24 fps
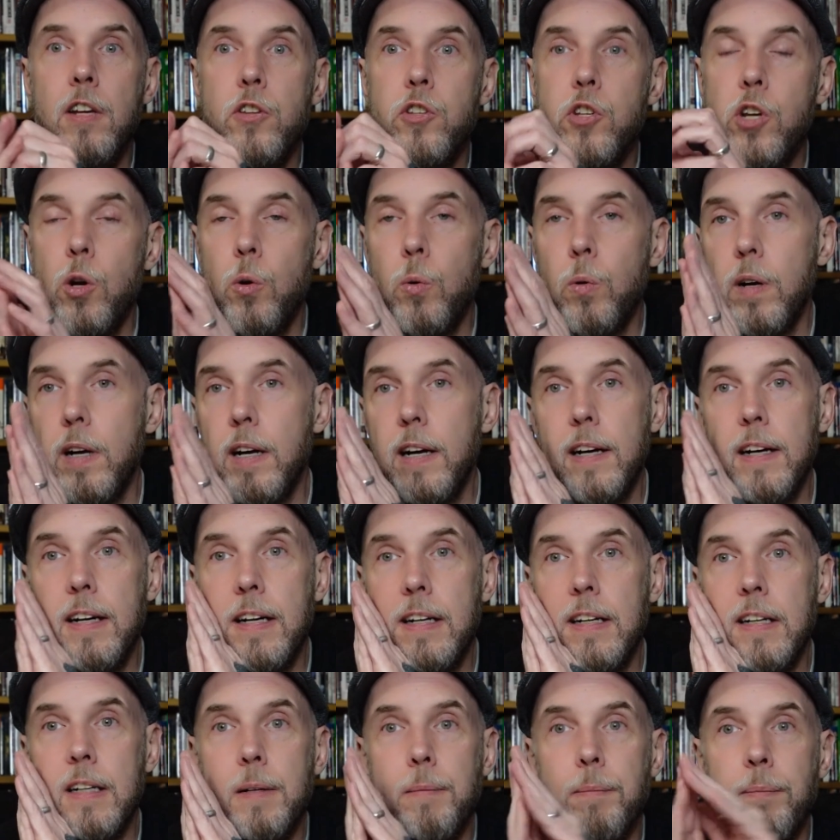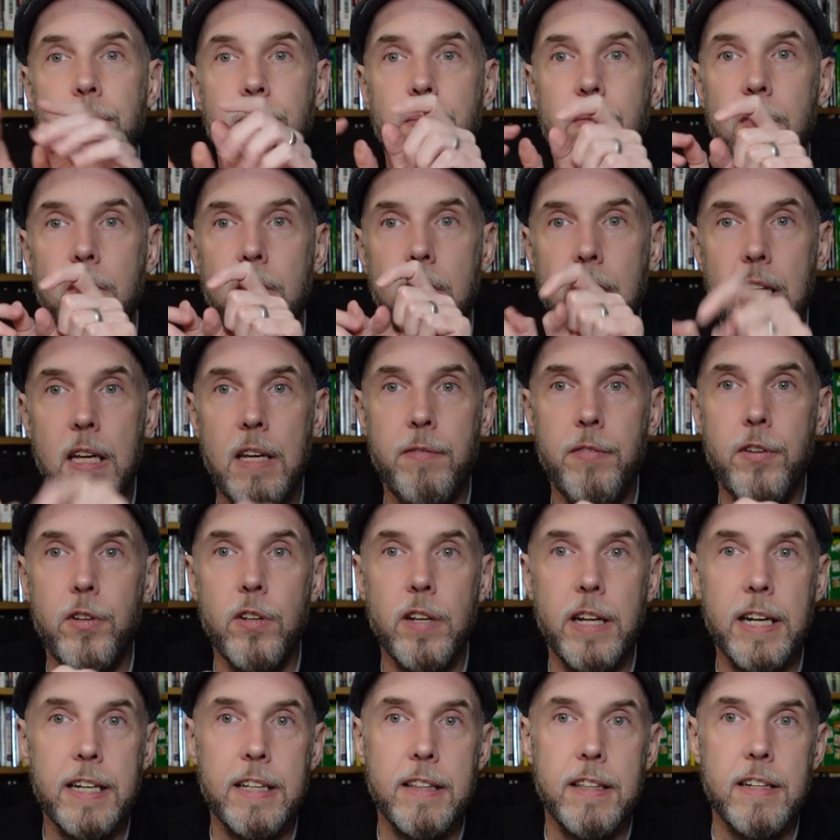So, um, if you
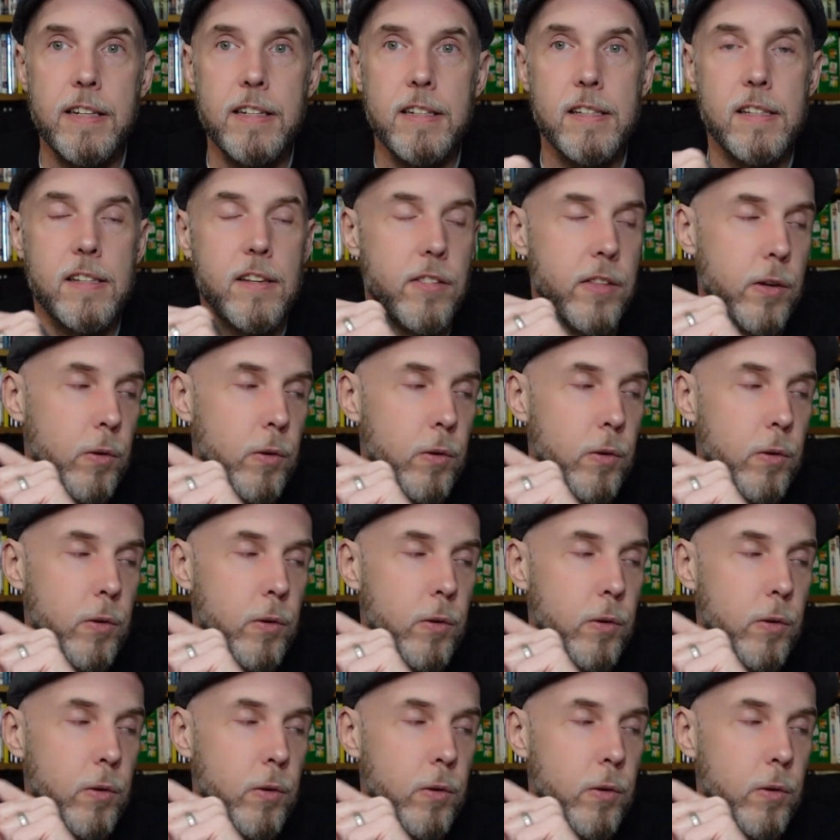like this,